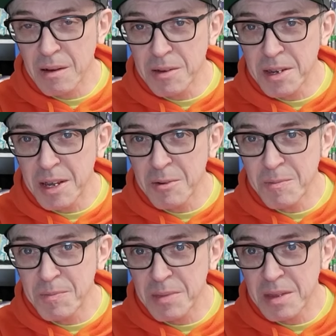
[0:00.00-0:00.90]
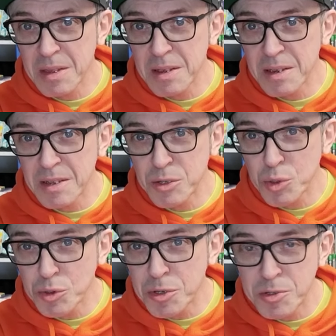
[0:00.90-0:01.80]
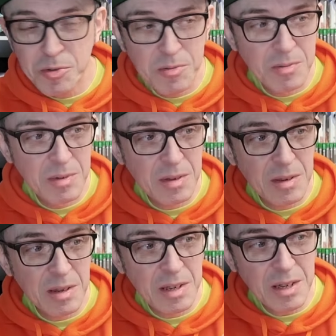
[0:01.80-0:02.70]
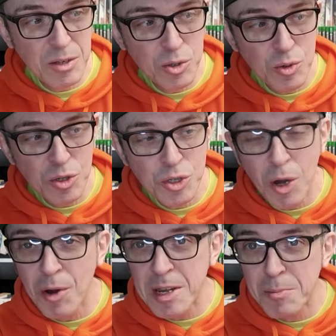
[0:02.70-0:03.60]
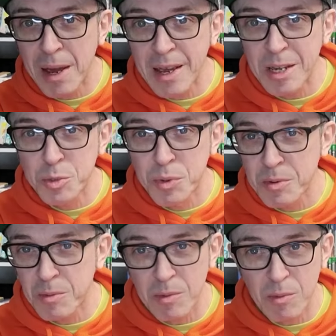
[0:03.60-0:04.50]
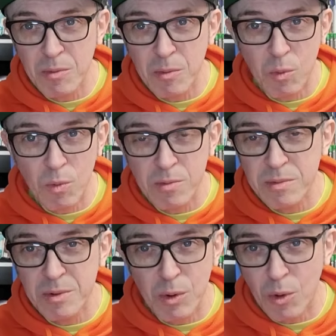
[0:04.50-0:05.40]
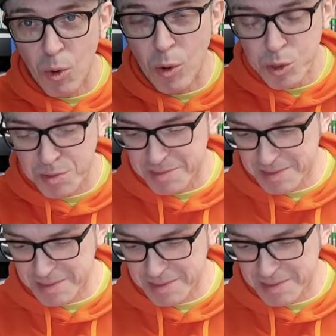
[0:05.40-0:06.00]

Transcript: I don't know, it's such a tiny package, but awesome.